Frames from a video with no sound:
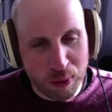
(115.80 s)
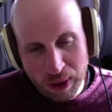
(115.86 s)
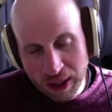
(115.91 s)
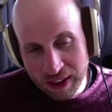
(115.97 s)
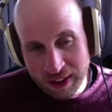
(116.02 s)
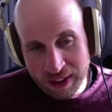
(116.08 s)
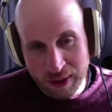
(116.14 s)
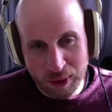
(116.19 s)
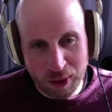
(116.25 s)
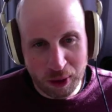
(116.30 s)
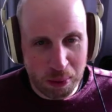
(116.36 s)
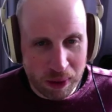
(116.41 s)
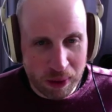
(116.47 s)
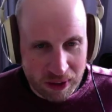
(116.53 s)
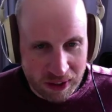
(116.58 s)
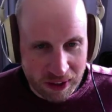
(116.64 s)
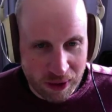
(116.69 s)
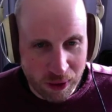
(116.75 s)
rel and no
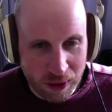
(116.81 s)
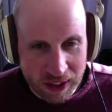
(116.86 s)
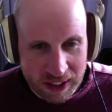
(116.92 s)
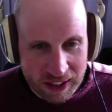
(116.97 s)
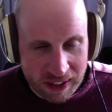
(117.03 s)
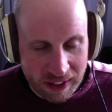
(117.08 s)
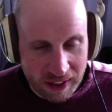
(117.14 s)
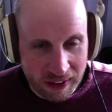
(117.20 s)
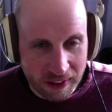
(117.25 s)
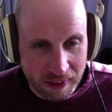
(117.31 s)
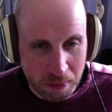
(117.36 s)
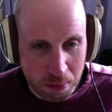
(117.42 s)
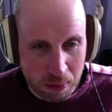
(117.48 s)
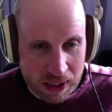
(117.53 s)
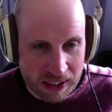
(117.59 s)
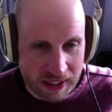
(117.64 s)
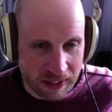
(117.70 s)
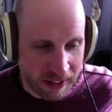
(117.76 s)
opener, according to
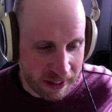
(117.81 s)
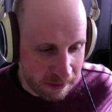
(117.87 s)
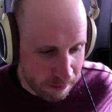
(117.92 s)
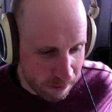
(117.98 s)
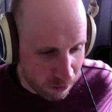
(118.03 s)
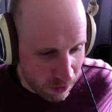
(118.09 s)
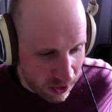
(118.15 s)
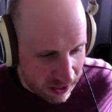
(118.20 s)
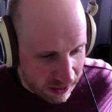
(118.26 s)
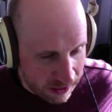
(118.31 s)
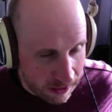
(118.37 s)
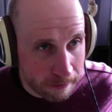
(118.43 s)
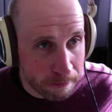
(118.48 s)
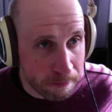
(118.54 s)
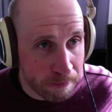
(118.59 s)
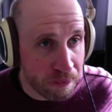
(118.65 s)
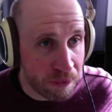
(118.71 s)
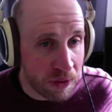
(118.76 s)
Mozilla, right there.
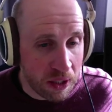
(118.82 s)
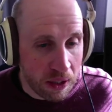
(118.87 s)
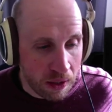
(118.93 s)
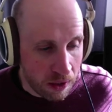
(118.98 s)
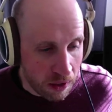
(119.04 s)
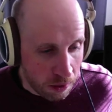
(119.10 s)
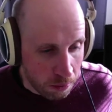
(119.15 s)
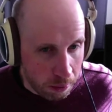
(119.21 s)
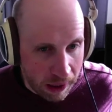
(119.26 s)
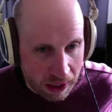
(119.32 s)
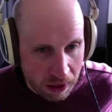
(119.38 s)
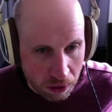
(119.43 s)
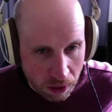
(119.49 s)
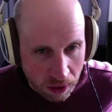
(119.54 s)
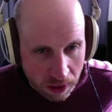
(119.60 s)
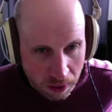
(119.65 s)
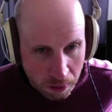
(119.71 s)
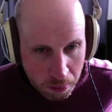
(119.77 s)
But
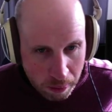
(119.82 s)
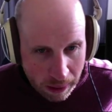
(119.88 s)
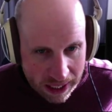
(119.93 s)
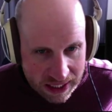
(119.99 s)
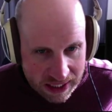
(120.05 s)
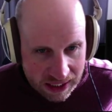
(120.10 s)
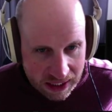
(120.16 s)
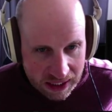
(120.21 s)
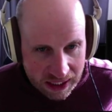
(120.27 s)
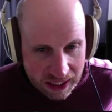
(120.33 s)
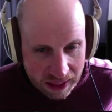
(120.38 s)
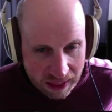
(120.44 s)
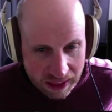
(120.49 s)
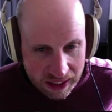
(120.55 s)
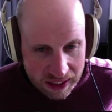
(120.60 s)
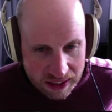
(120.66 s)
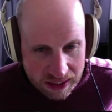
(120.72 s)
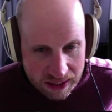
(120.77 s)
basically,
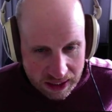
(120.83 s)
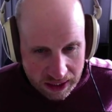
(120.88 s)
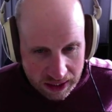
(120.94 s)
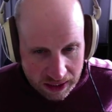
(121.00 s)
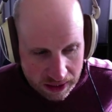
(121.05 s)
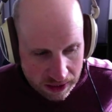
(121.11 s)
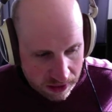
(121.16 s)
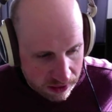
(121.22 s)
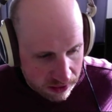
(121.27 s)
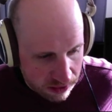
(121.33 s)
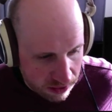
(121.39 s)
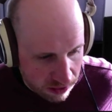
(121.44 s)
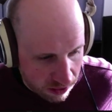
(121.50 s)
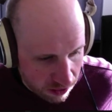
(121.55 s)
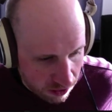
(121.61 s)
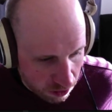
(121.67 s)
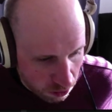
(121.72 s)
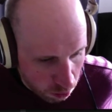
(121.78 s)
this is
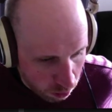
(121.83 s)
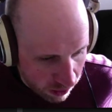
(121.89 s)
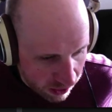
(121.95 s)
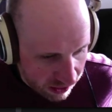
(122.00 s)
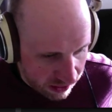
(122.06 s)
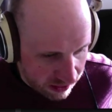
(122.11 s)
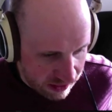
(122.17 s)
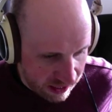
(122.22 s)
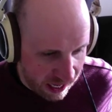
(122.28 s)
what is